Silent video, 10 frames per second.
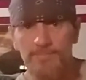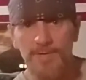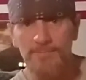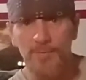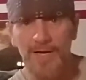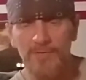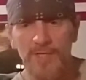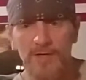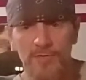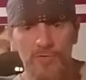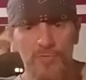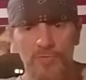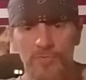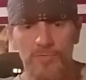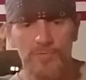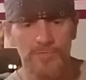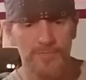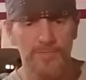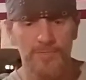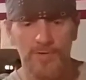people out there who
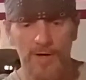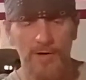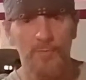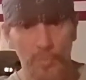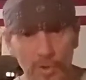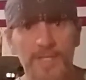work in